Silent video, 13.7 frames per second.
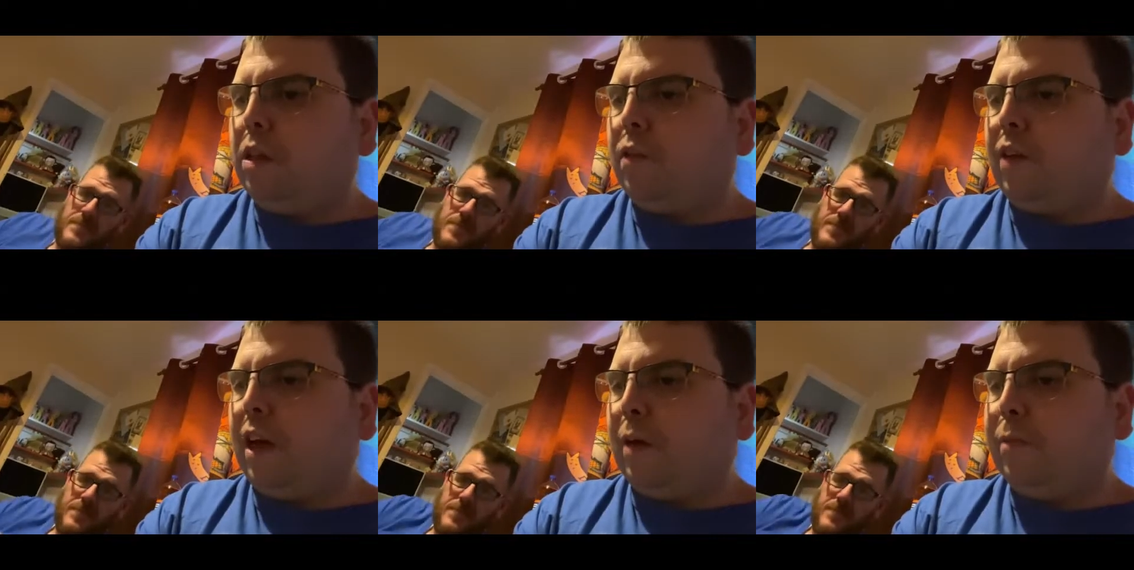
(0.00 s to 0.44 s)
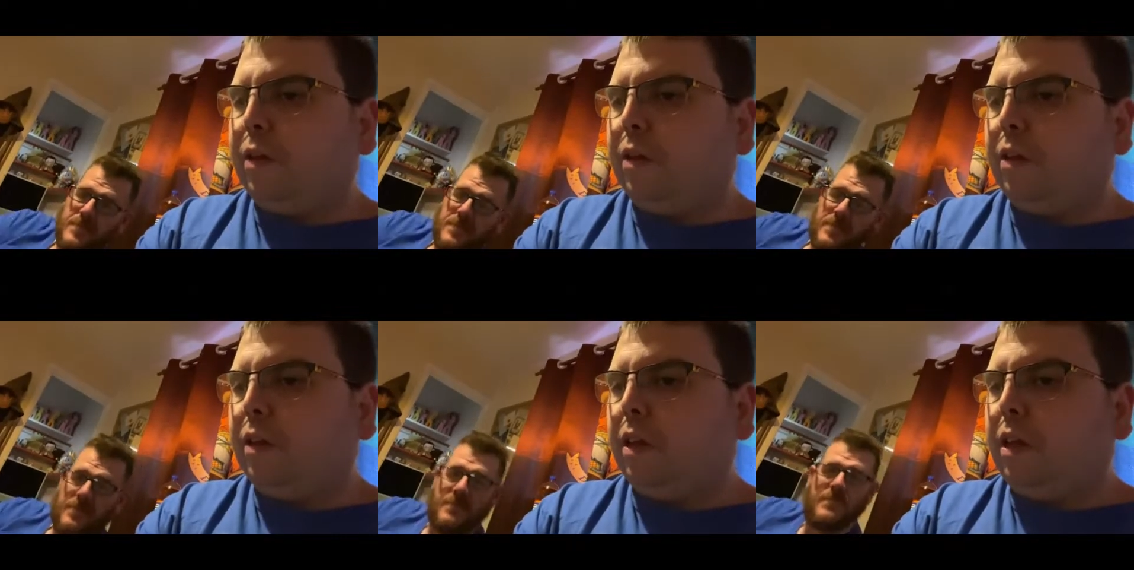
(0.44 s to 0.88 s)
Speaker 1: have
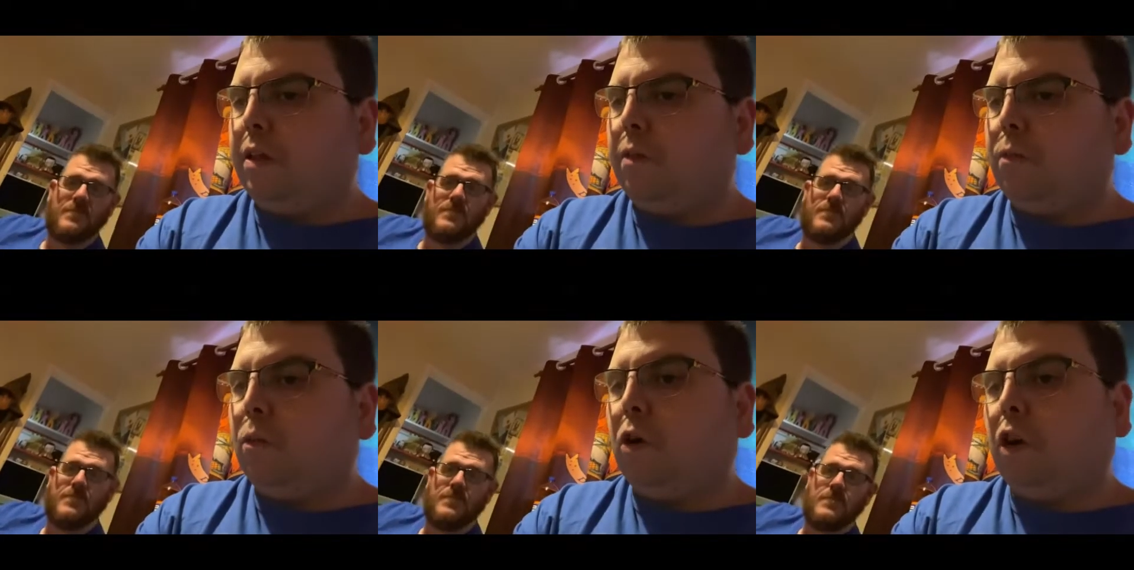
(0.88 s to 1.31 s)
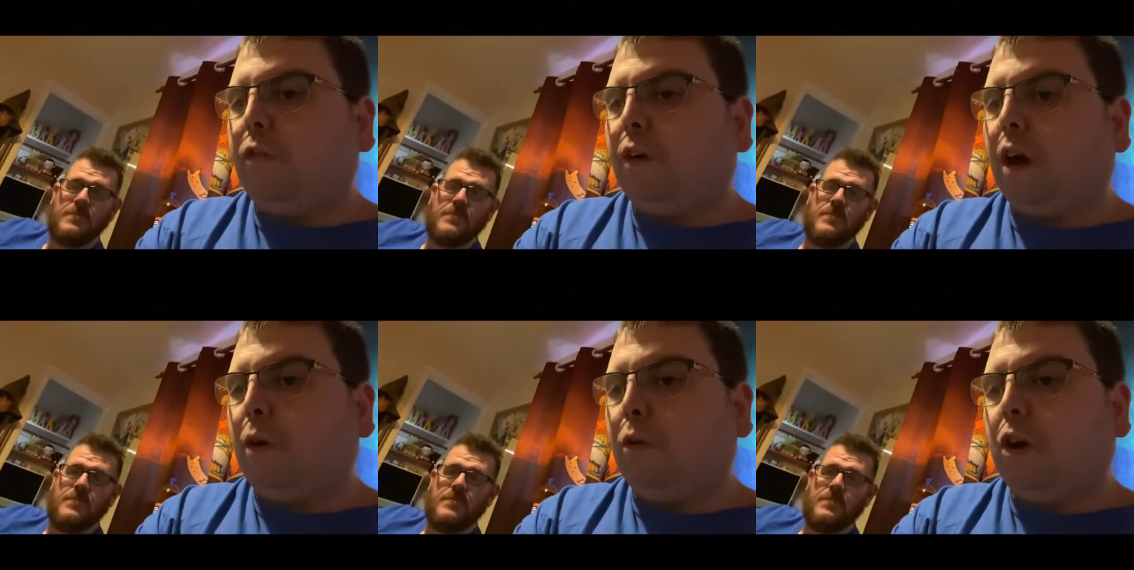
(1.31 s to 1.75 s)
happened in one of
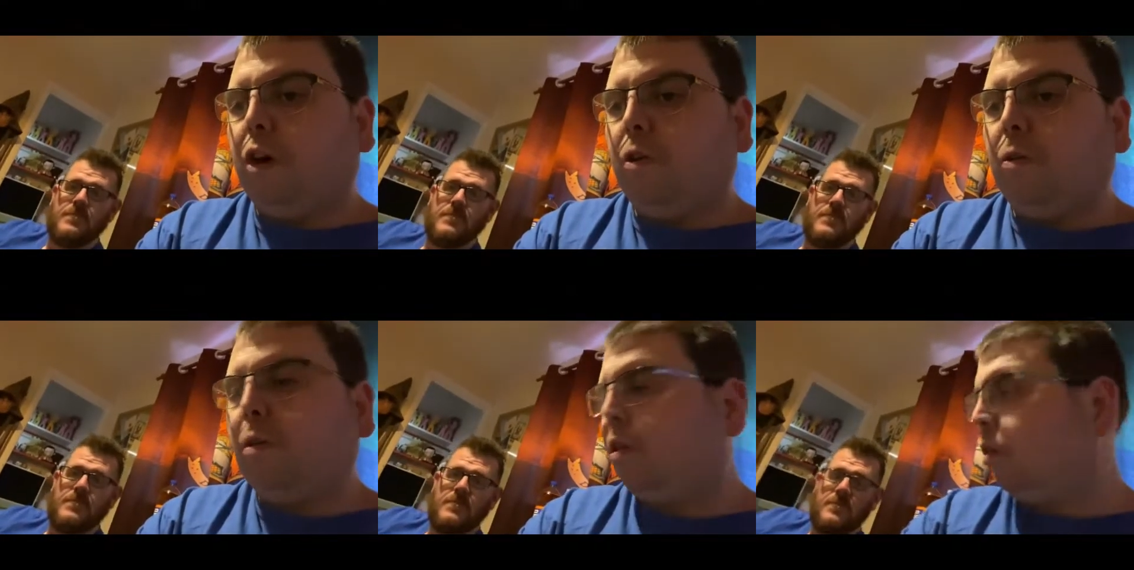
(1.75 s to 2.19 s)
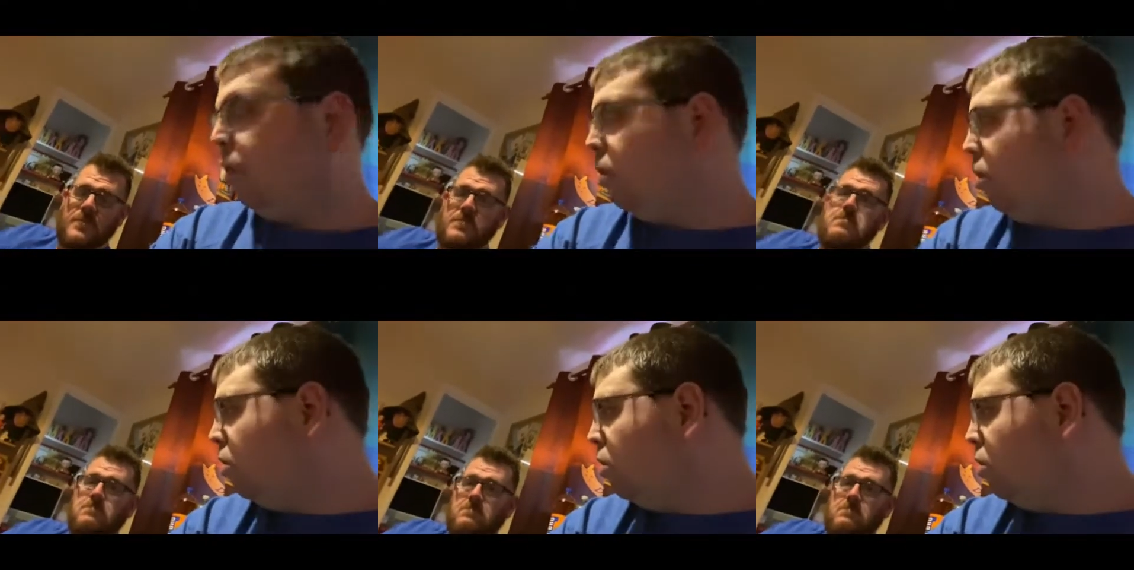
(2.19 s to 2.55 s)
our worlds.